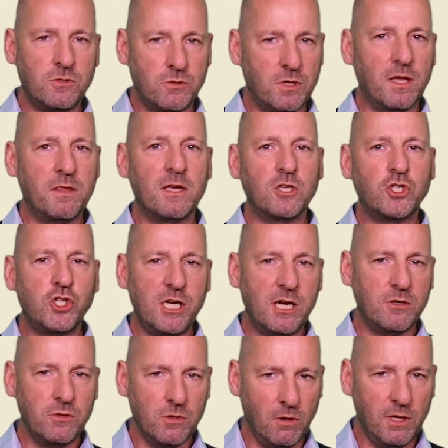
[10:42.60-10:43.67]
together a
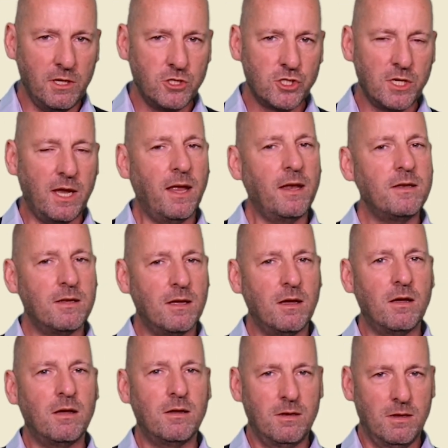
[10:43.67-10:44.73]
shared knowledge and
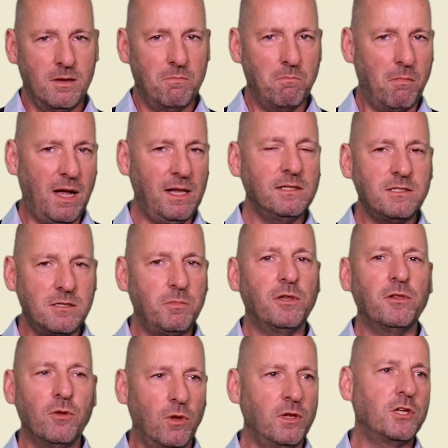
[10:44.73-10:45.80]

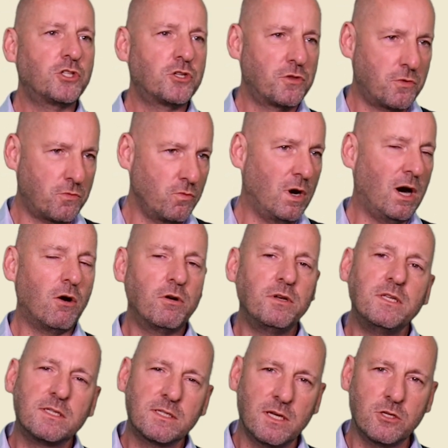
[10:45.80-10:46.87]
multiple knowledge through our
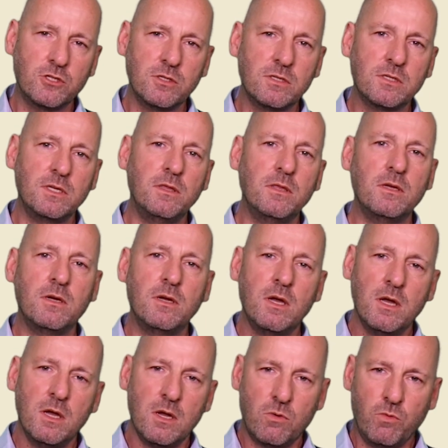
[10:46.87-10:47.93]
discussions in the
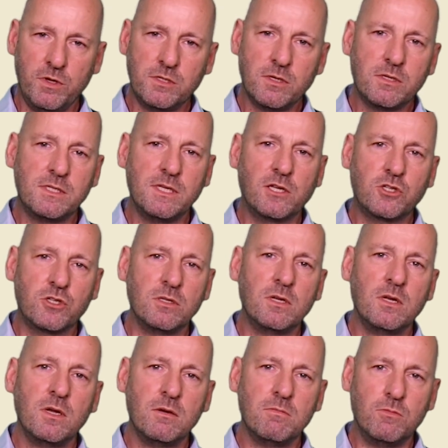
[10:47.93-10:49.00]
research section
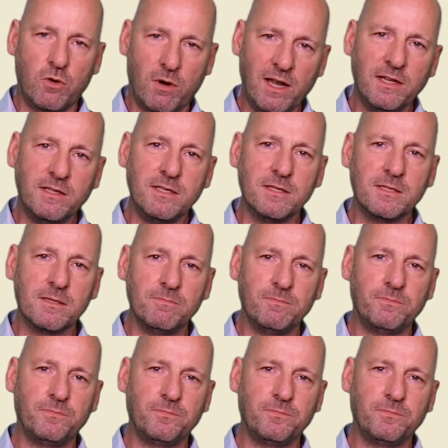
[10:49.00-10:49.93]
moralities.